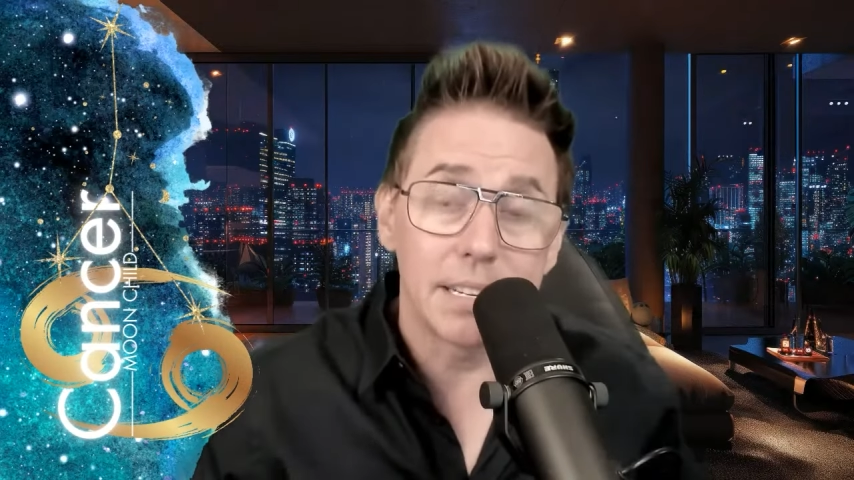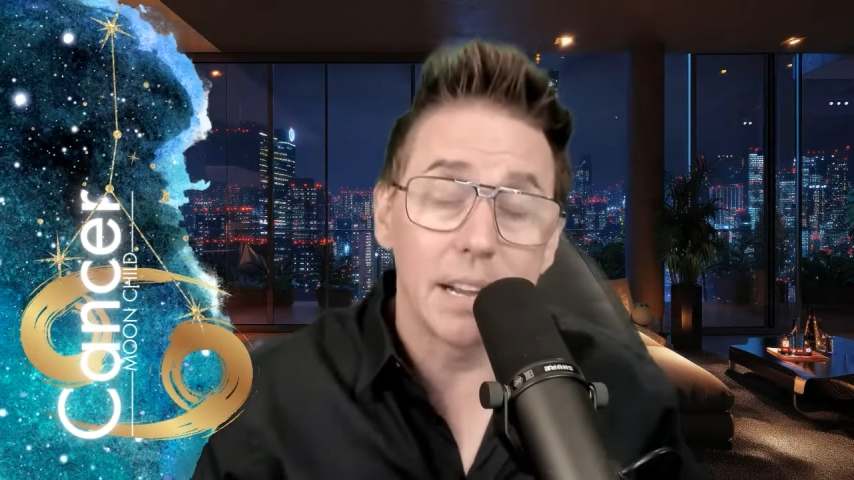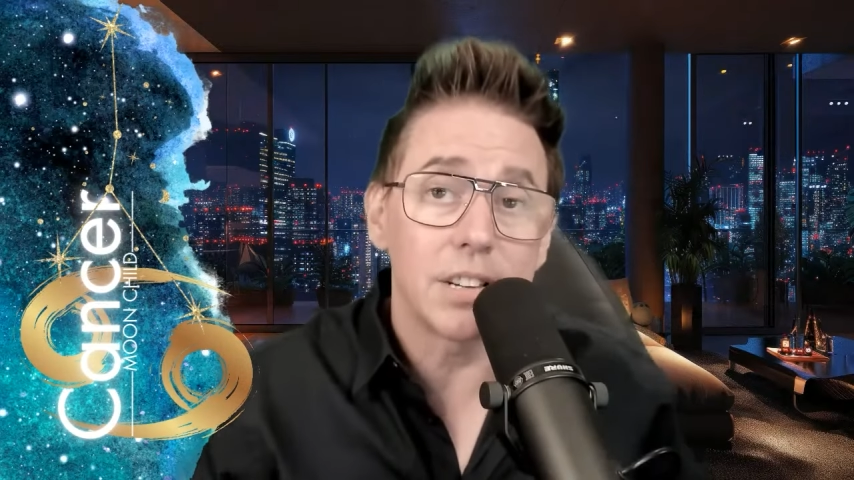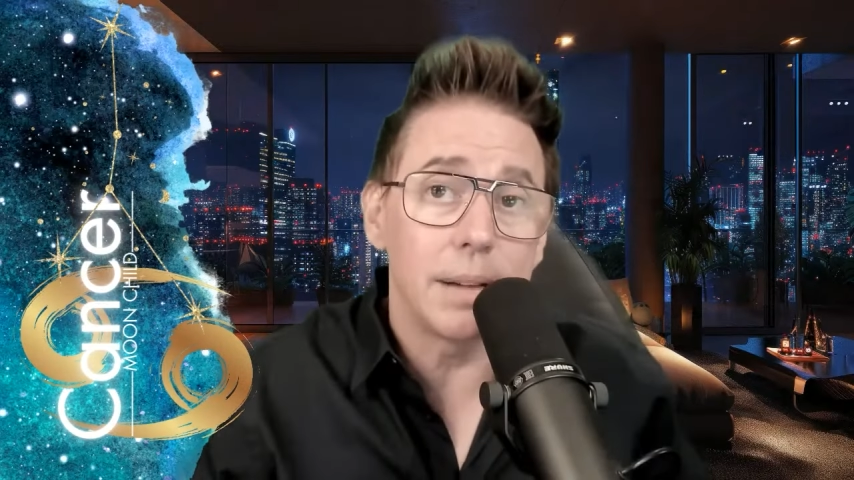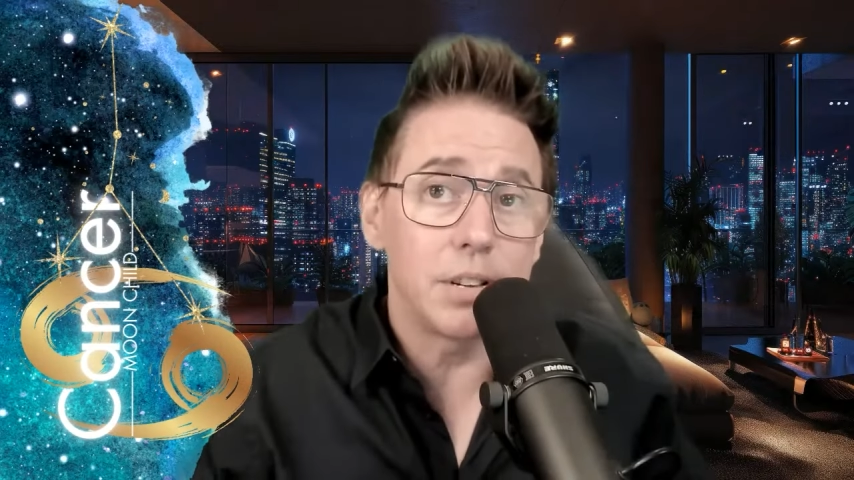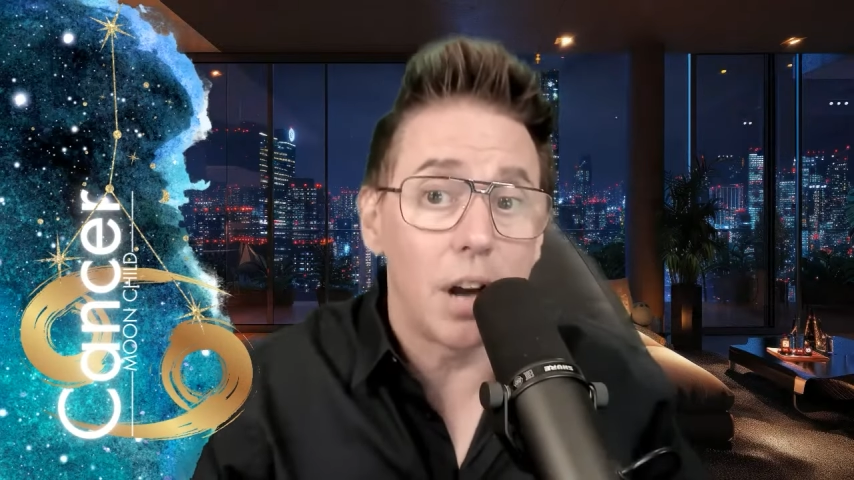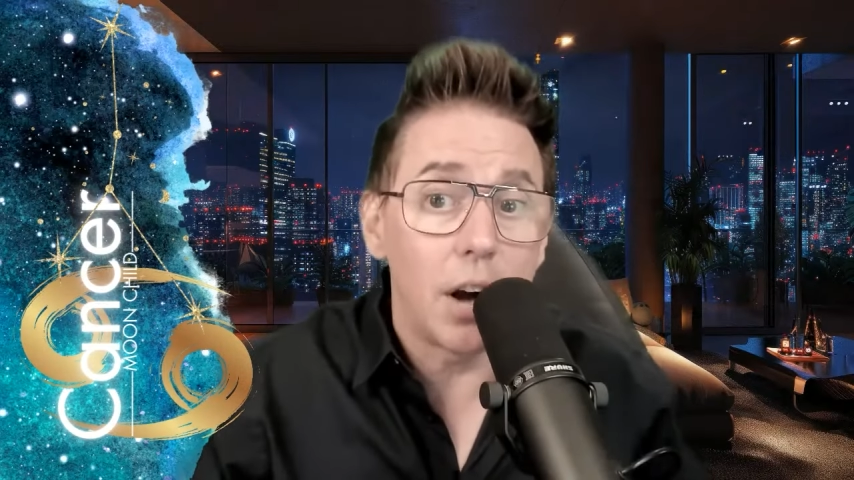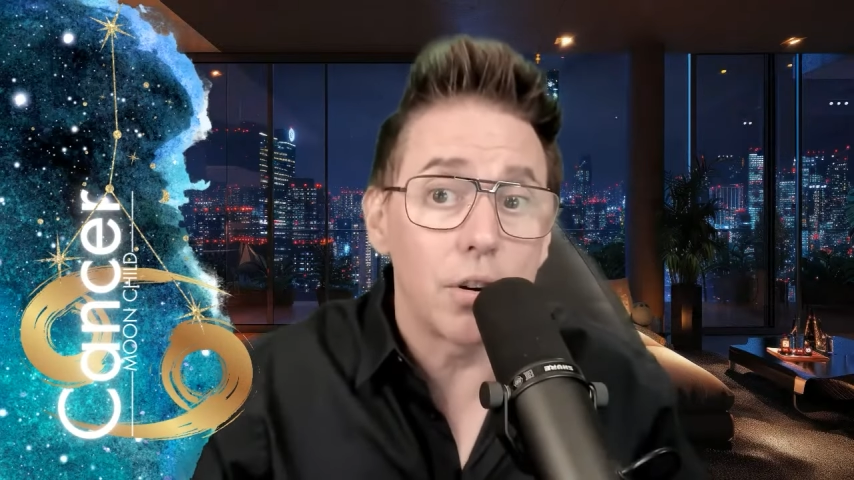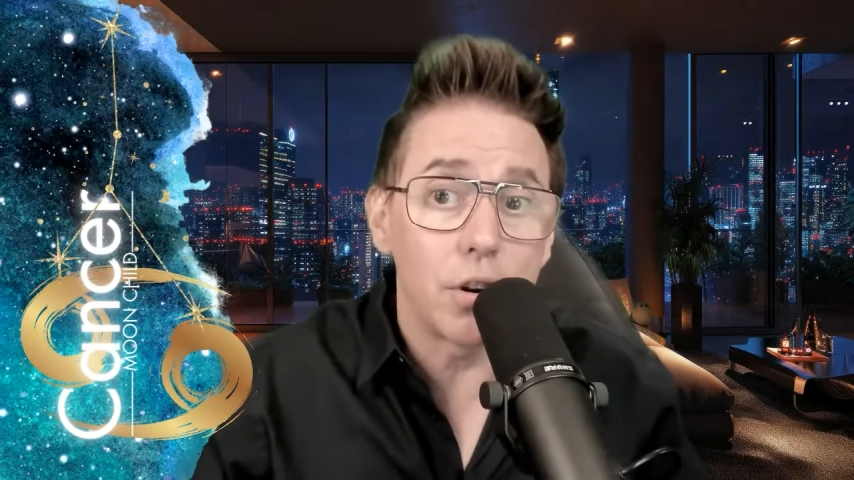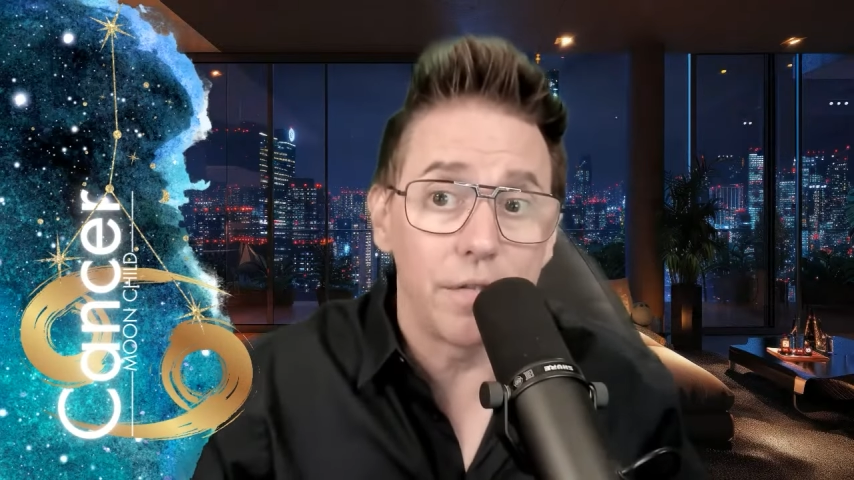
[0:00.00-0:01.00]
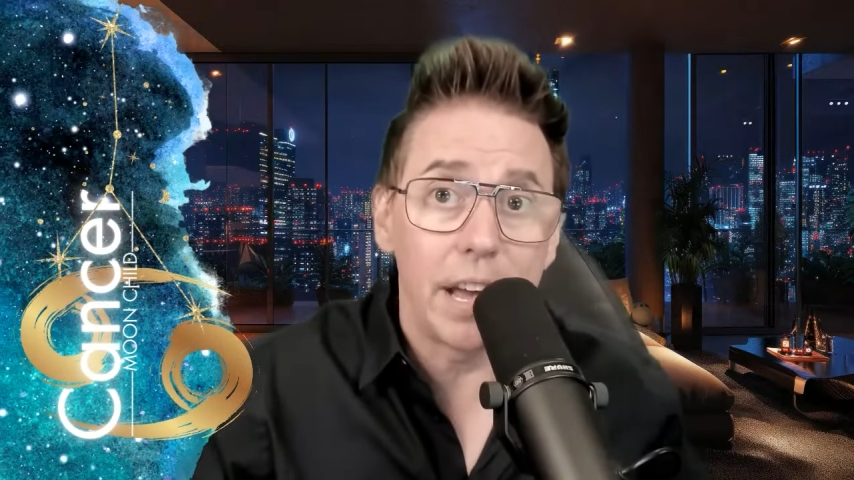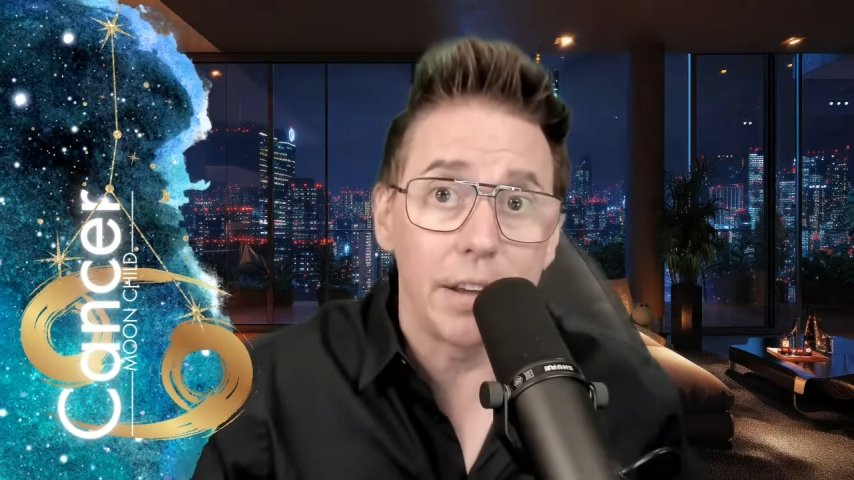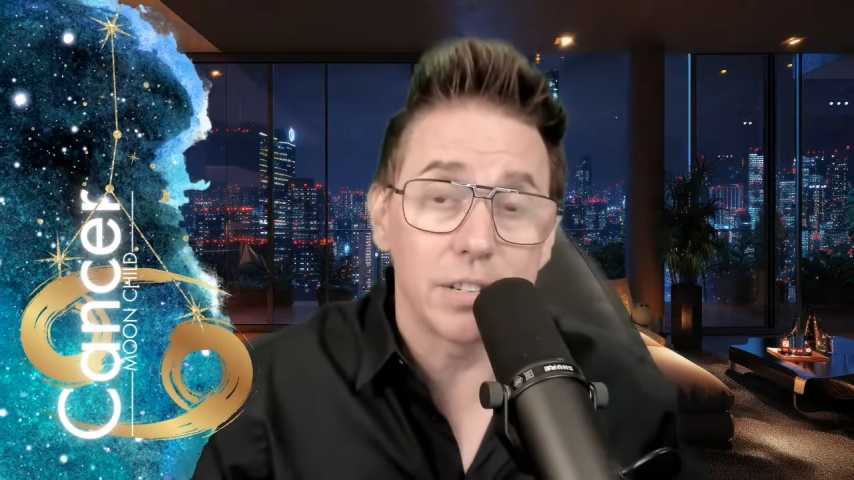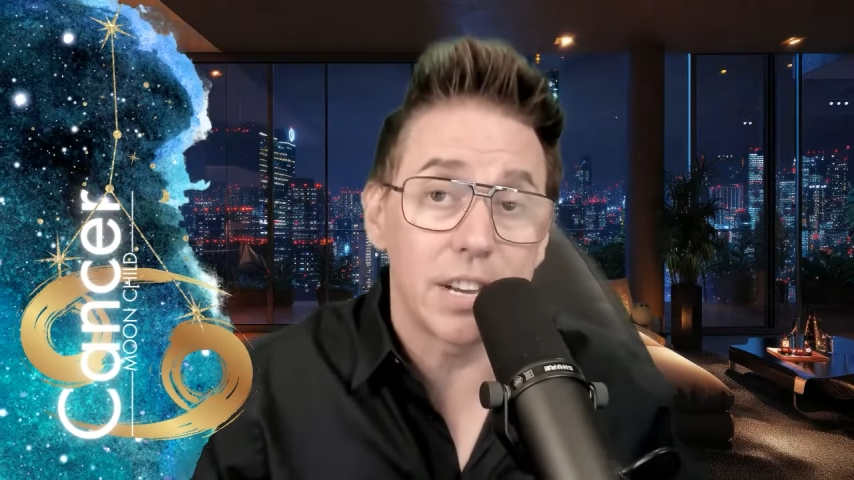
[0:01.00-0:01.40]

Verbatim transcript: It's now time to honor your value.